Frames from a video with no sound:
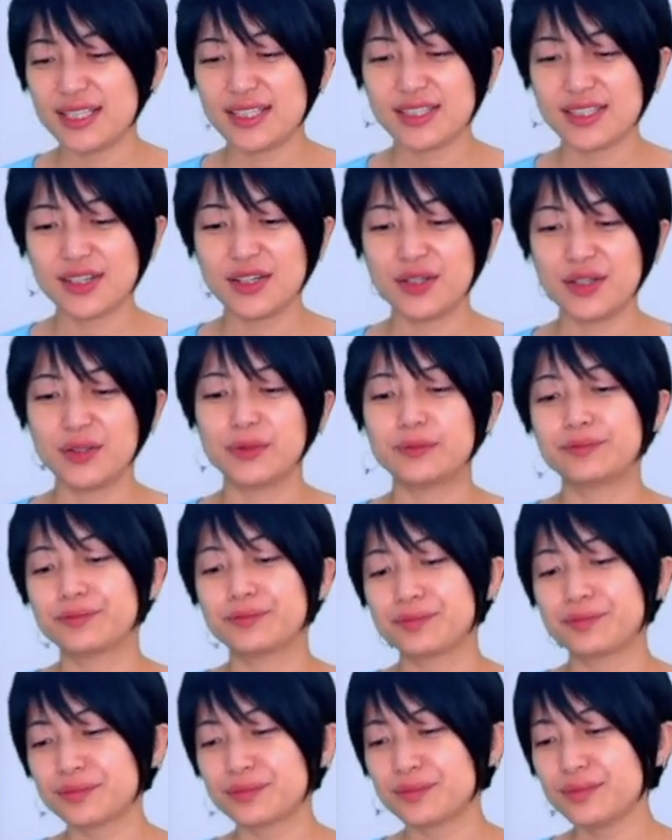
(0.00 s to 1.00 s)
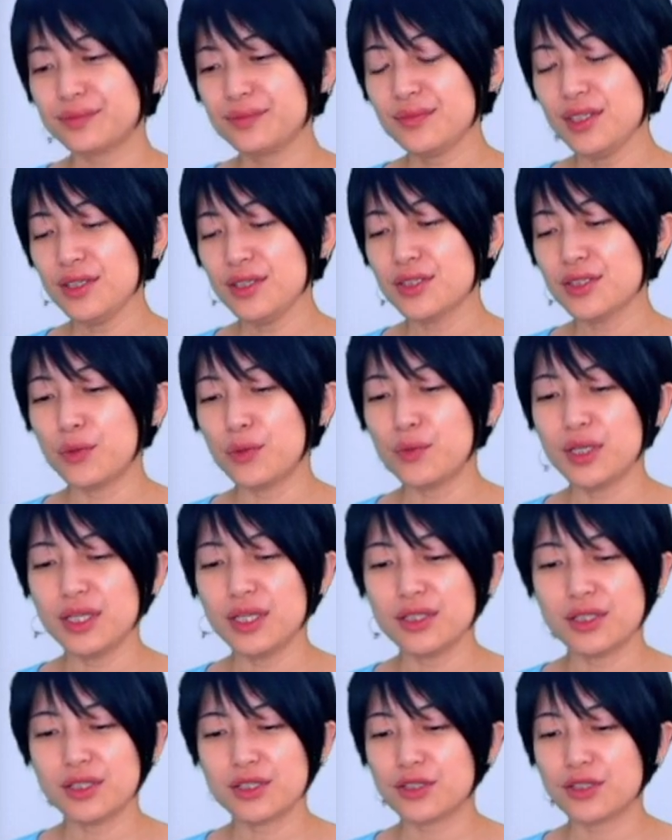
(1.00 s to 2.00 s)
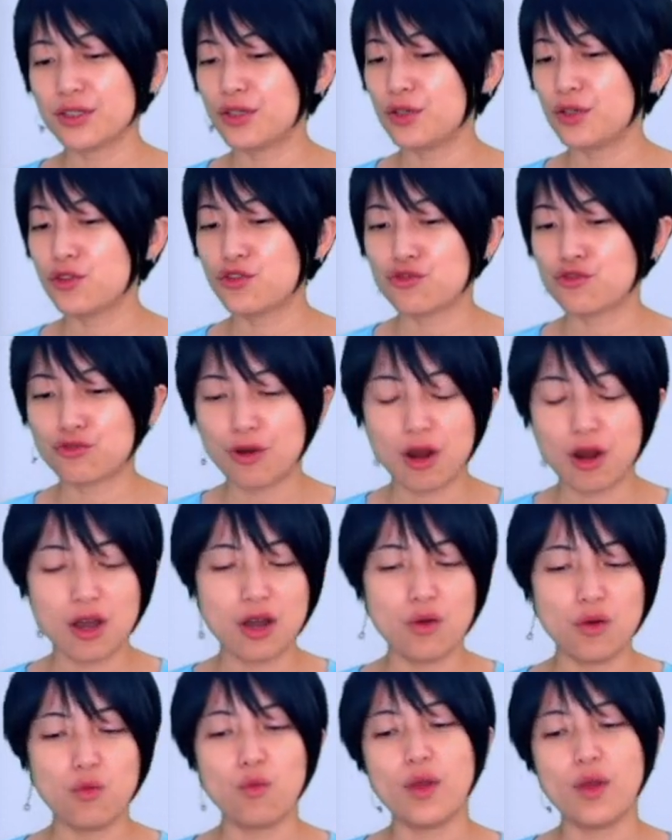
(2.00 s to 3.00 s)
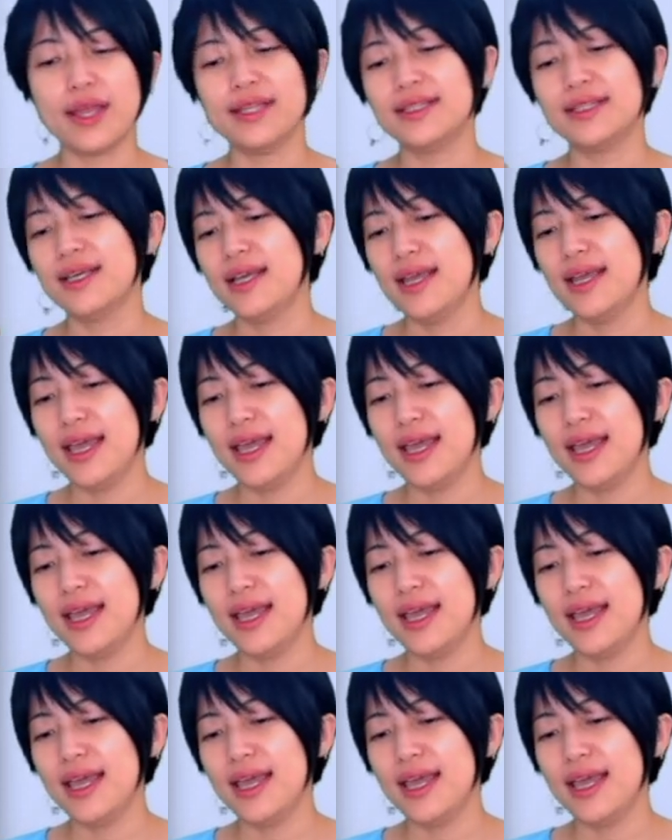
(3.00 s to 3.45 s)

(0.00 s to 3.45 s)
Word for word: So the circle draw when